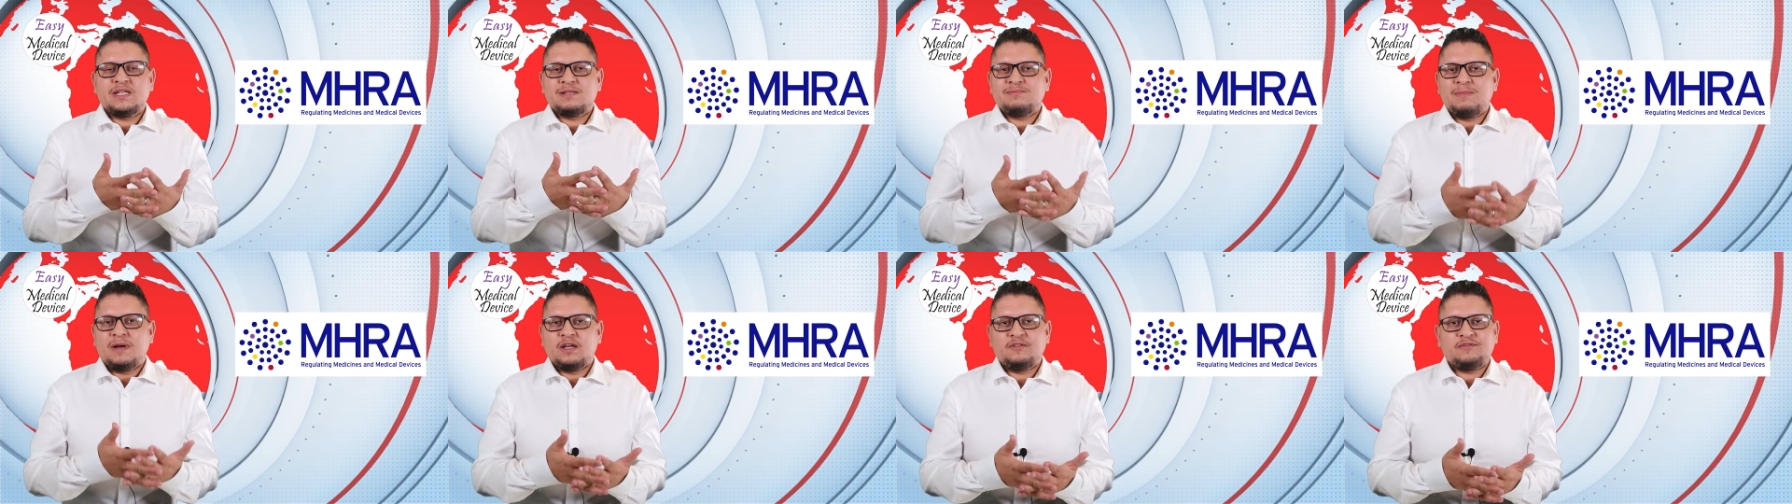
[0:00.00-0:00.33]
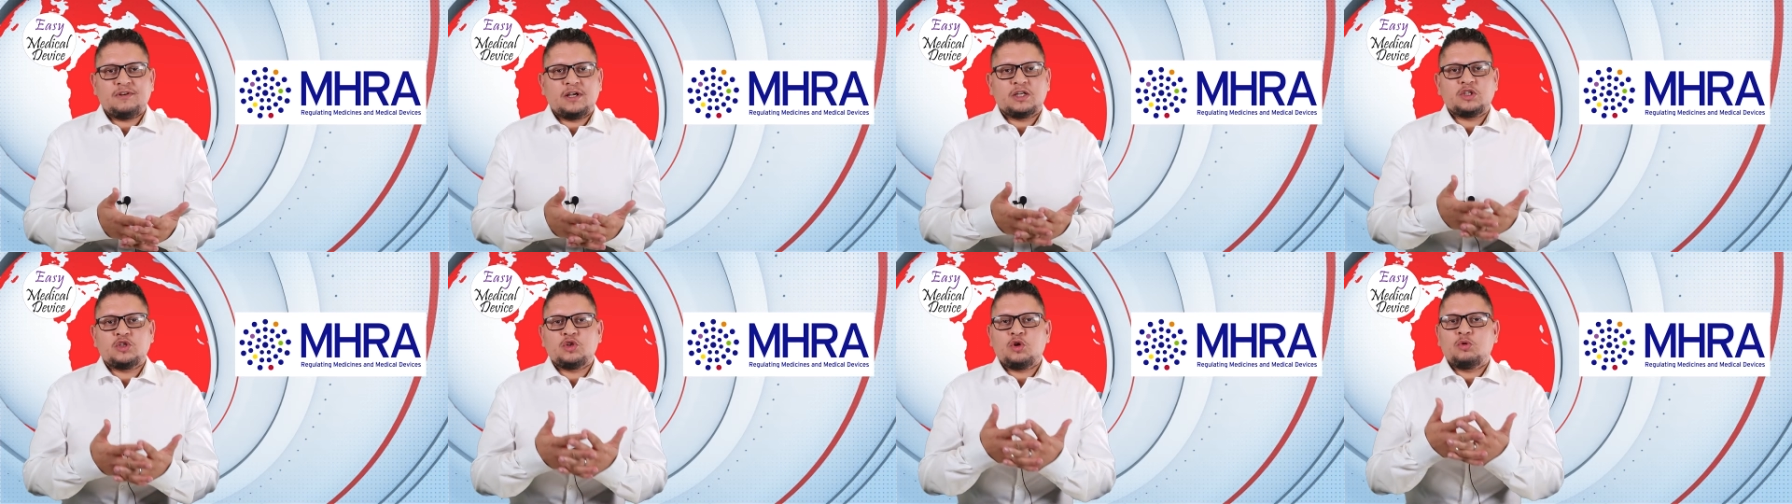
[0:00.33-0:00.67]
this
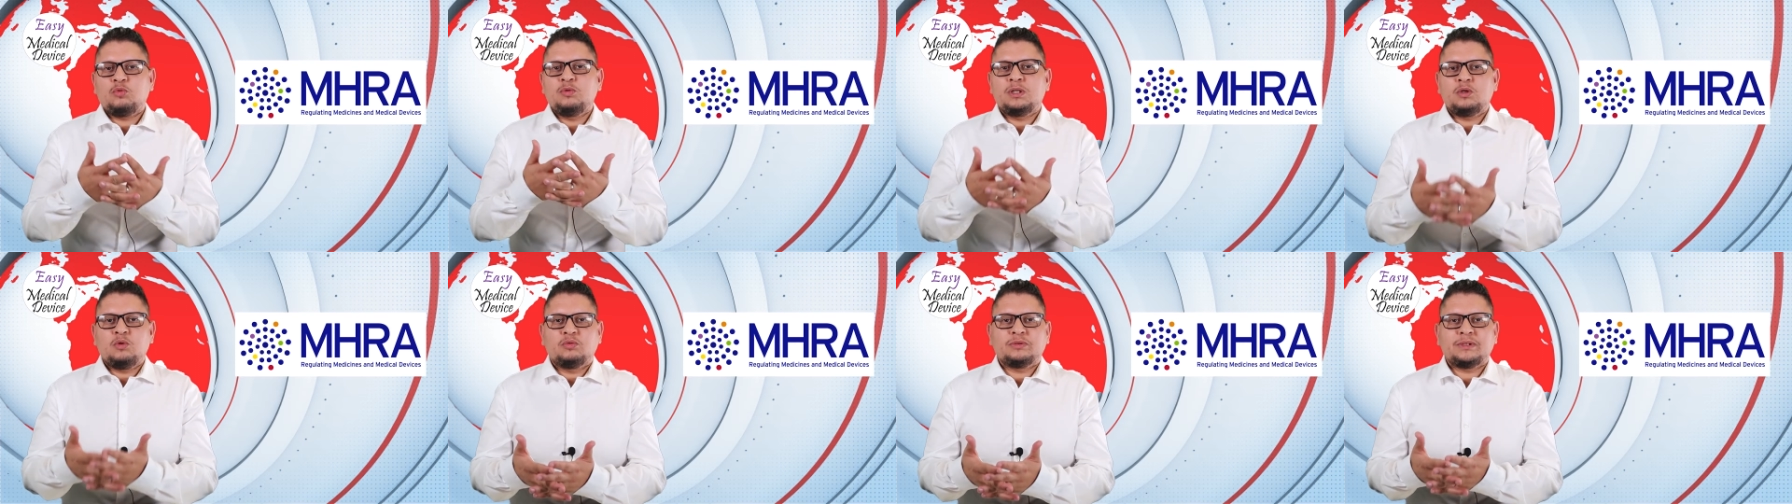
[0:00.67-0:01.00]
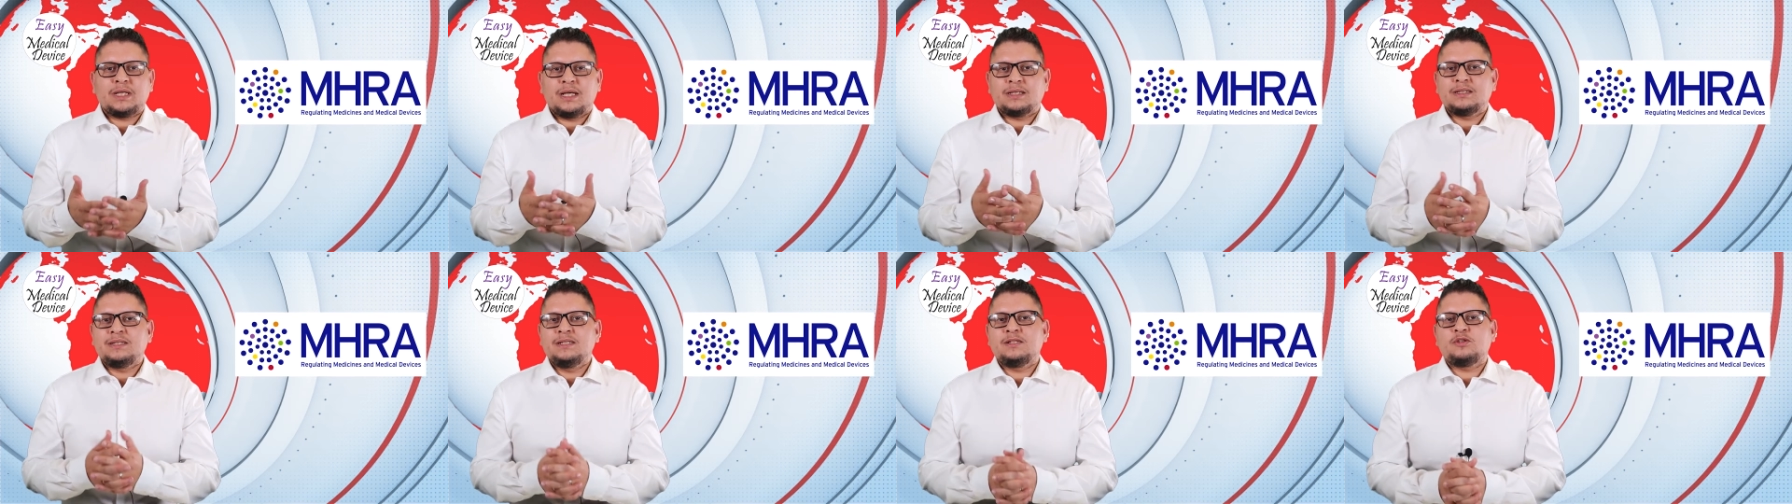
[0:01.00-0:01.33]
manufacturer will
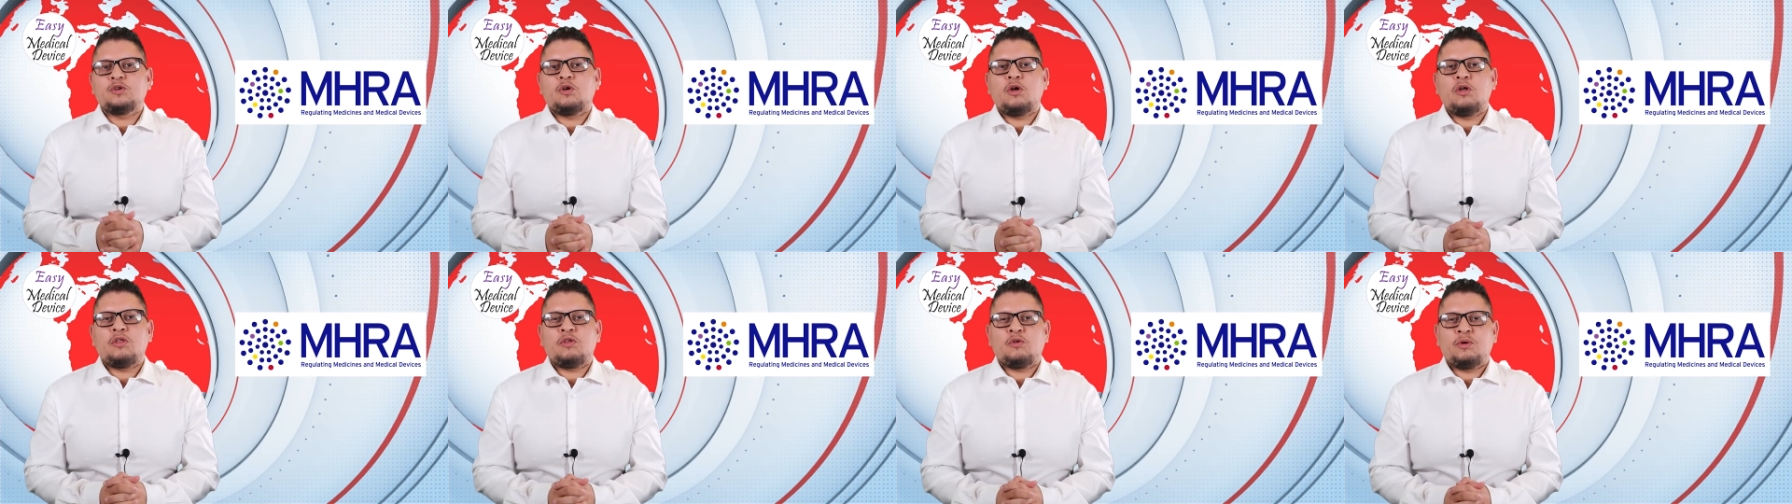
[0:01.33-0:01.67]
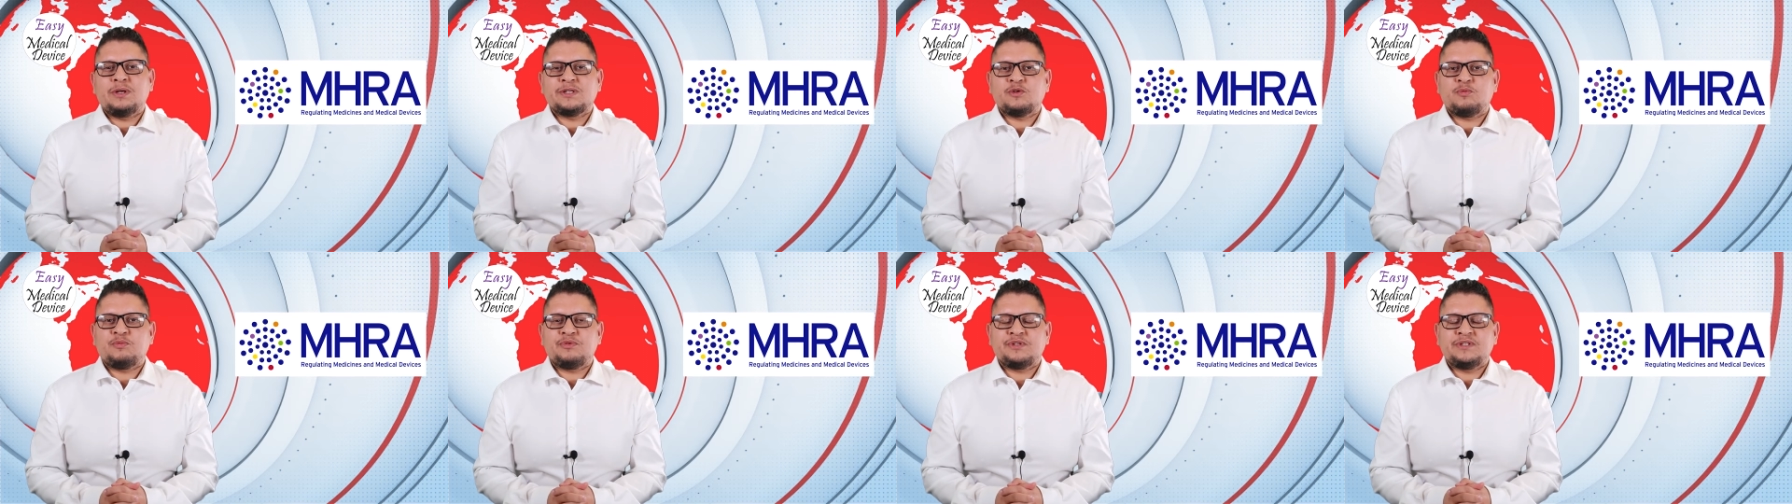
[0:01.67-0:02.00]
contact its
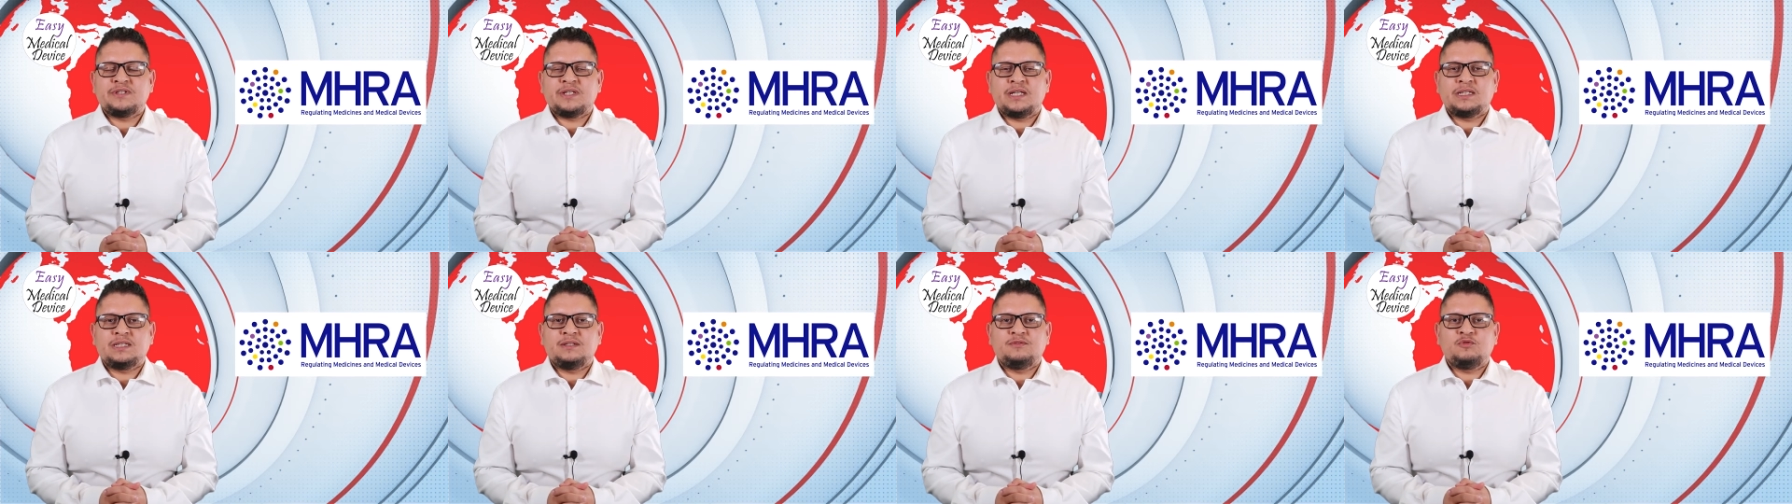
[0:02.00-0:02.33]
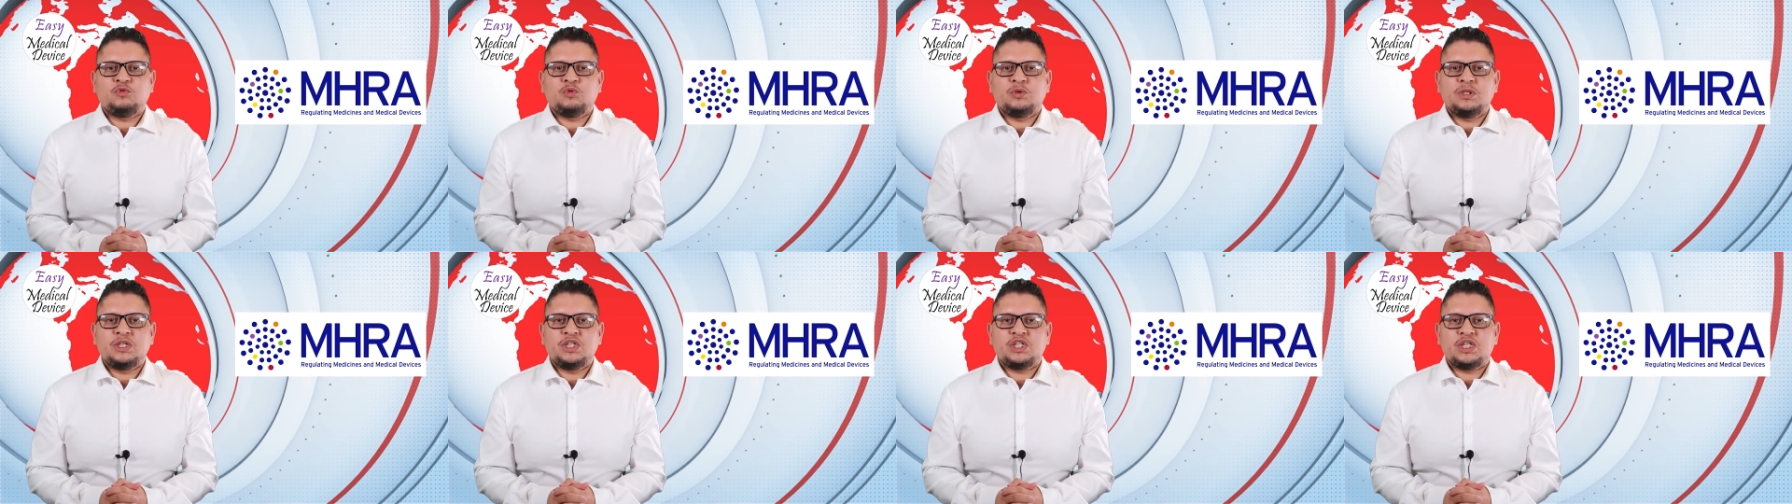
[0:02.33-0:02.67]
authorized representative
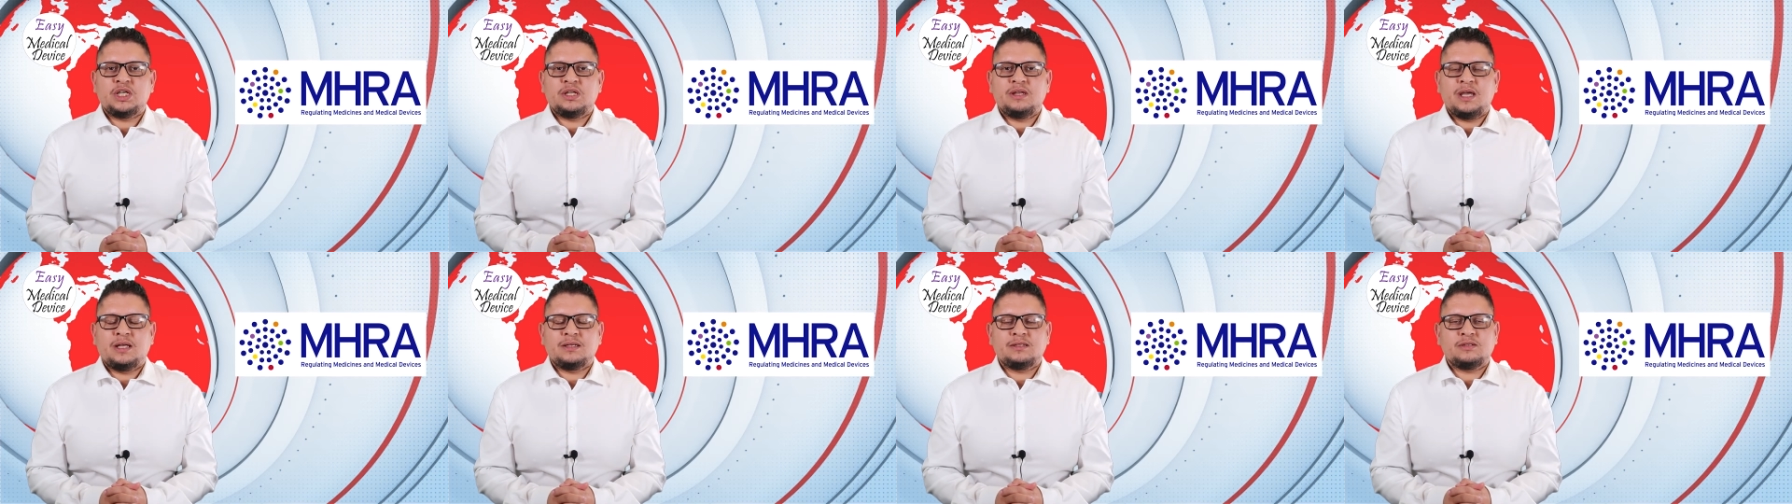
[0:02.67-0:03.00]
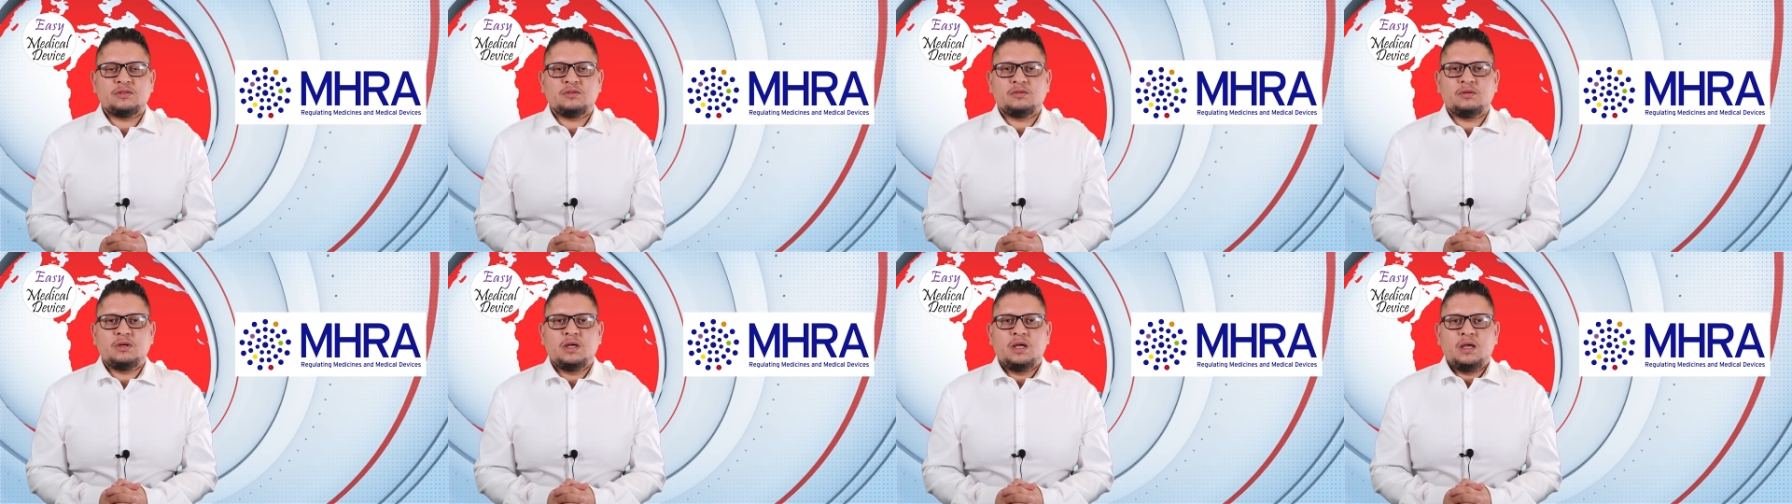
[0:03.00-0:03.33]
to initiate that.
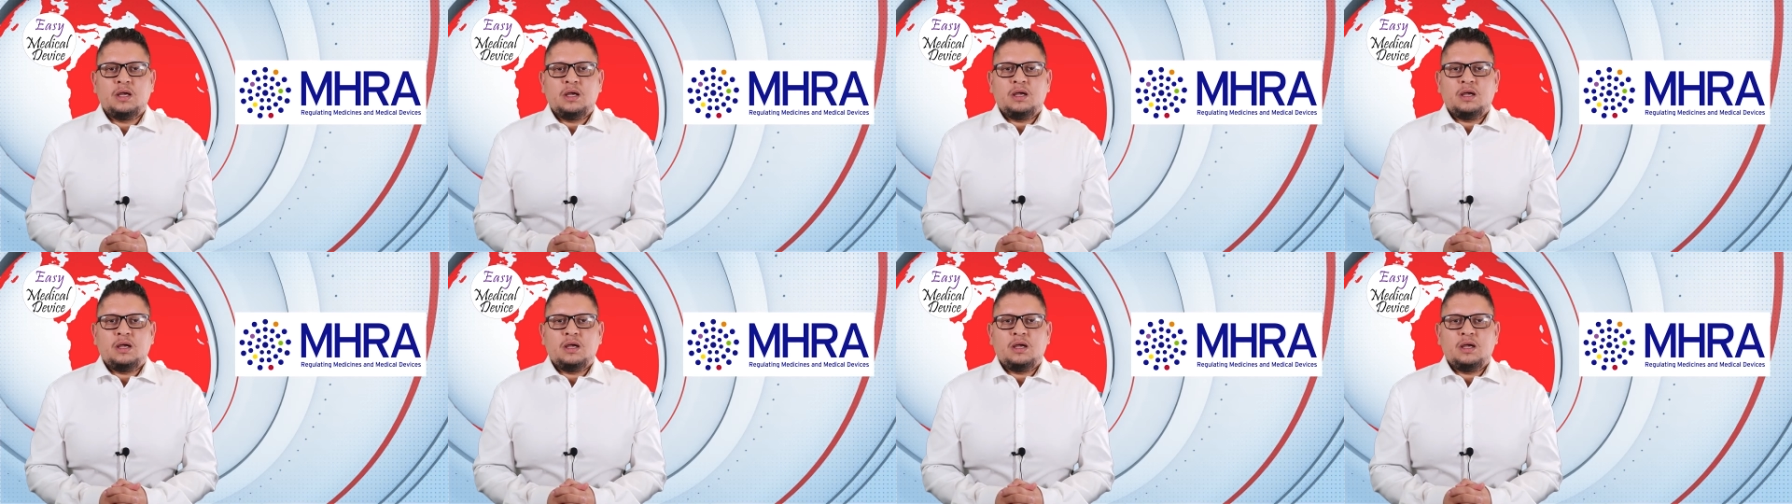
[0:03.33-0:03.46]
So